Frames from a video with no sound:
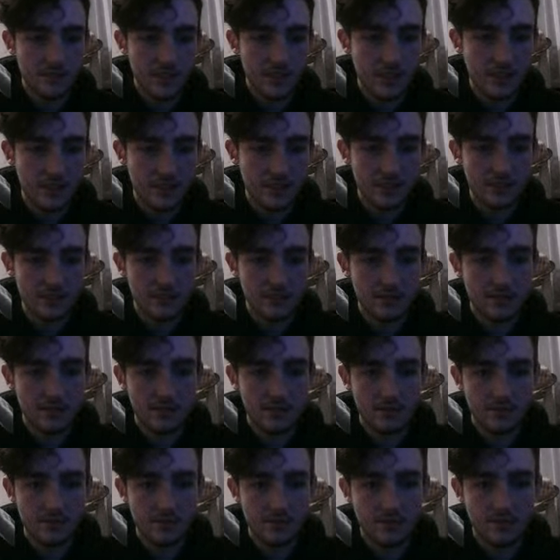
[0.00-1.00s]
Easy.
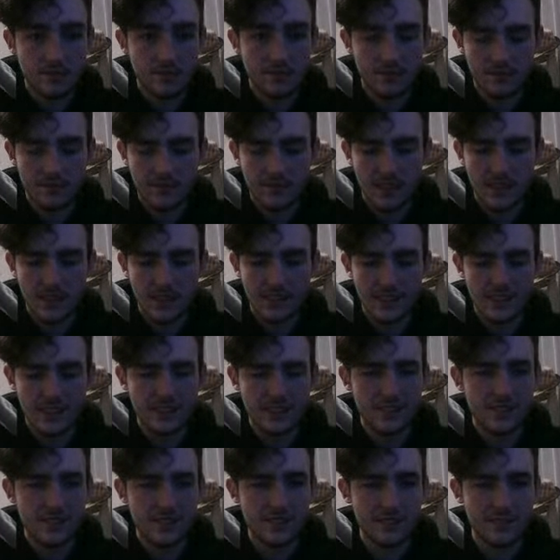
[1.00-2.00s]
I
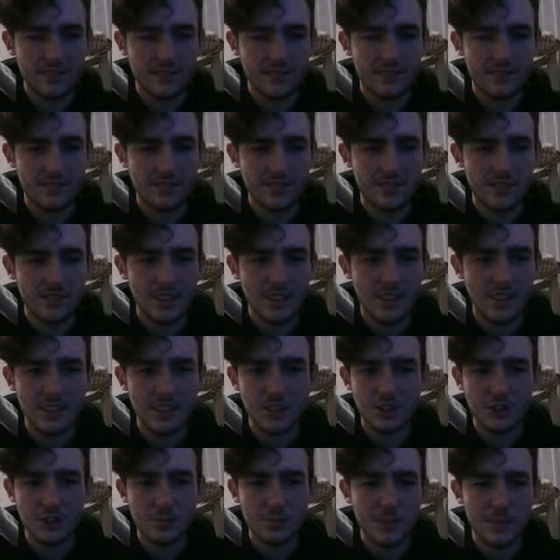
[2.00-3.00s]
think. That
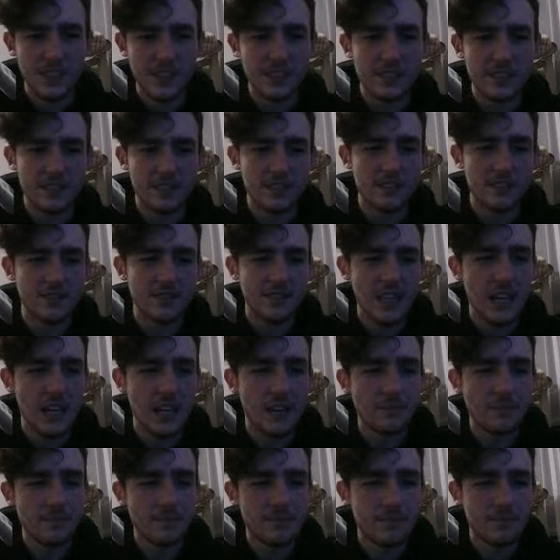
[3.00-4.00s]
should be easier.
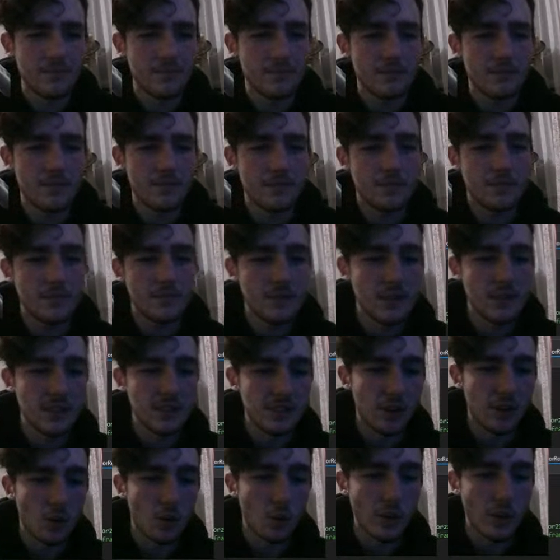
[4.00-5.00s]
Yeah.
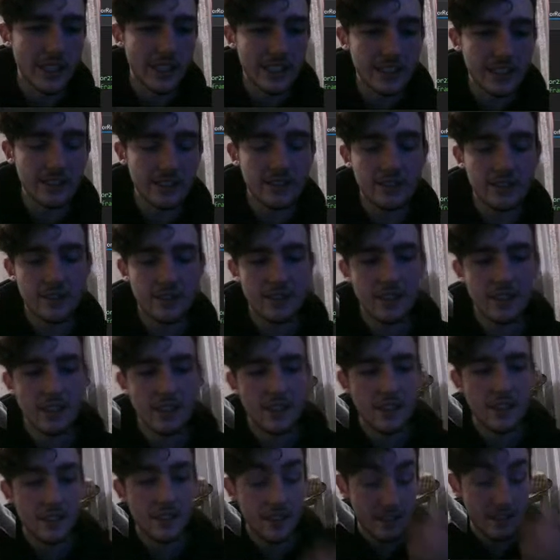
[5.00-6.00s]
That's all we needed.
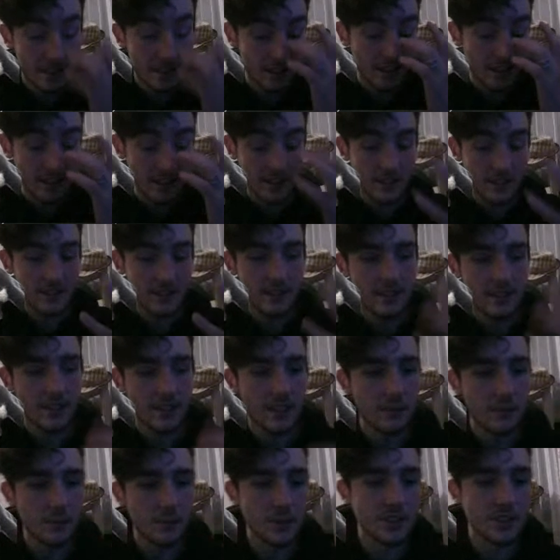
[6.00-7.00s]

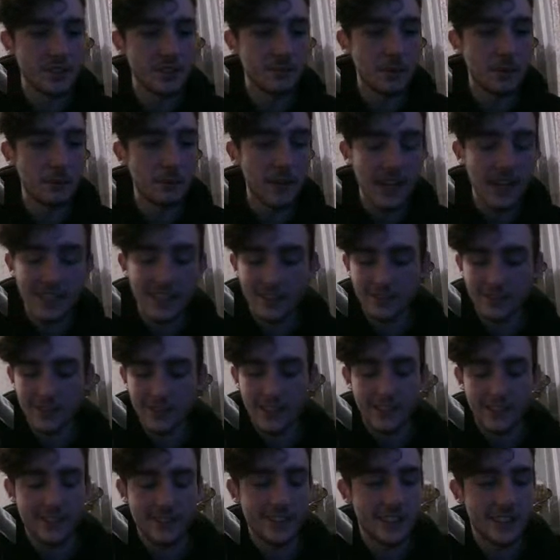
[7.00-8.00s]
I'm losing my mind over
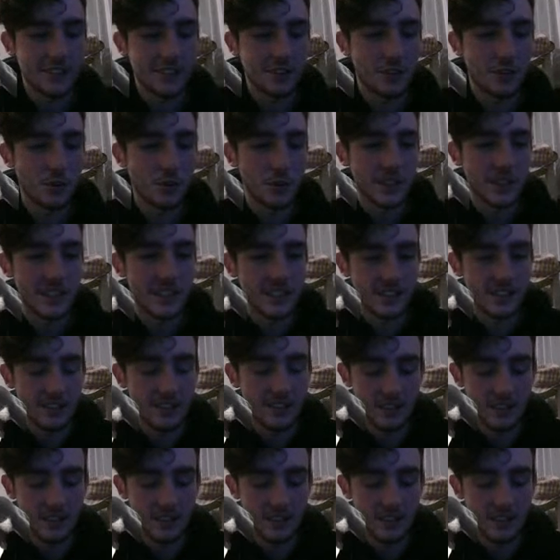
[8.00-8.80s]
here, and that's all we needed.